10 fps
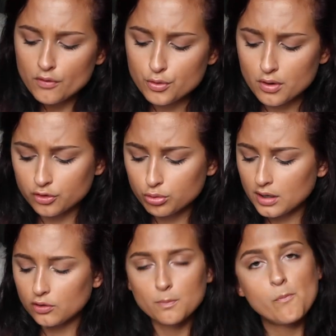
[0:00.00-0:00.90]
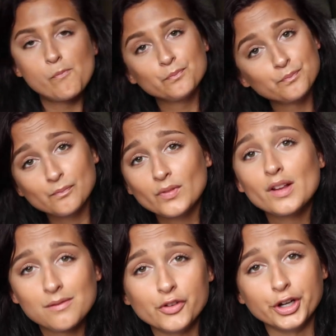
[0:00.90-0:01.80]
If you want a Twix,
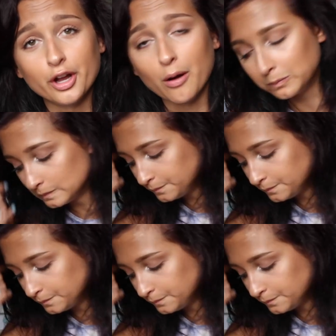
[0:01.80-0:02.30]
there you go.